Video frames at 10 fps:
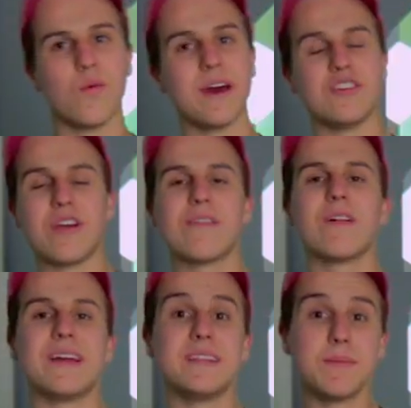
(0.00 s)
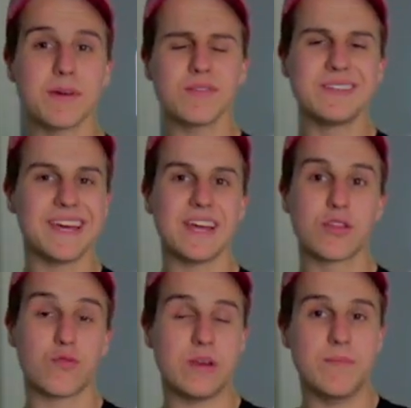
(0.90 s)
When I travel, I typically take
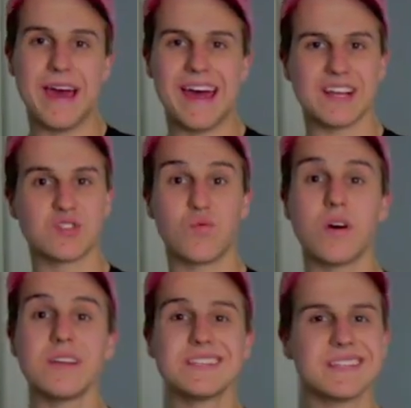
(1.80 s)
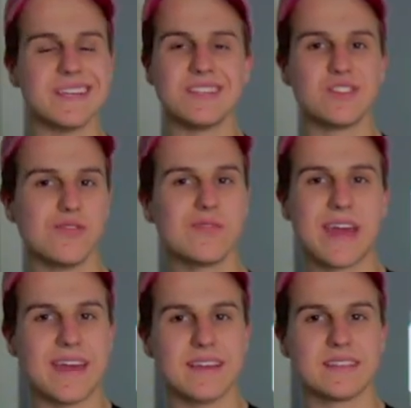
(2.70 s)
three bags. One is a
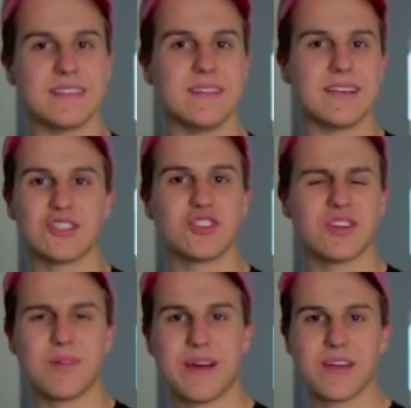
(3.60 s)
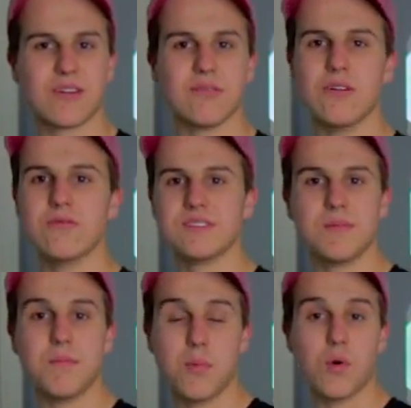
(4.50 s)
suitcase, and that's just all my clothes
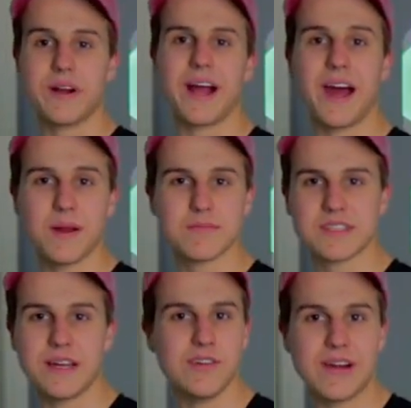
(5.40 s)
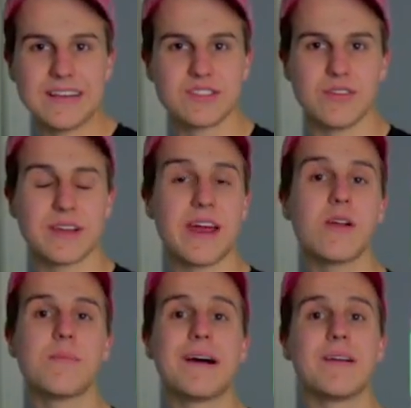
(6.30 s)
and boring items that you guys don't
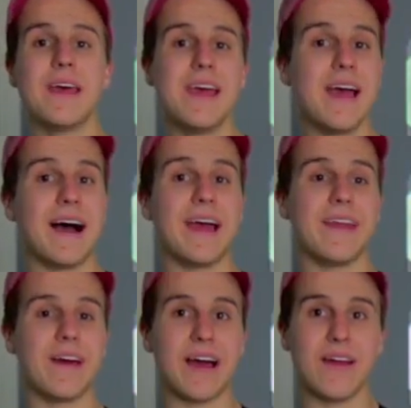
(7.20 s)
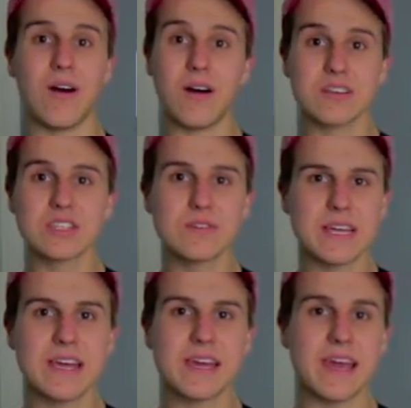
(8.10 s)
care about. And I also
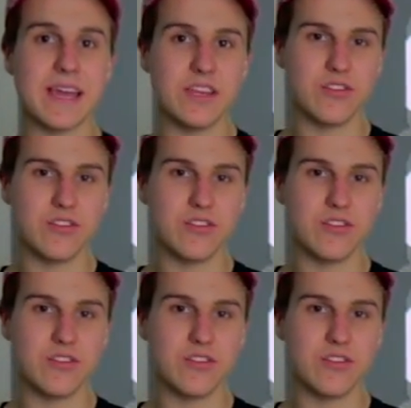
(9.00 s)
take a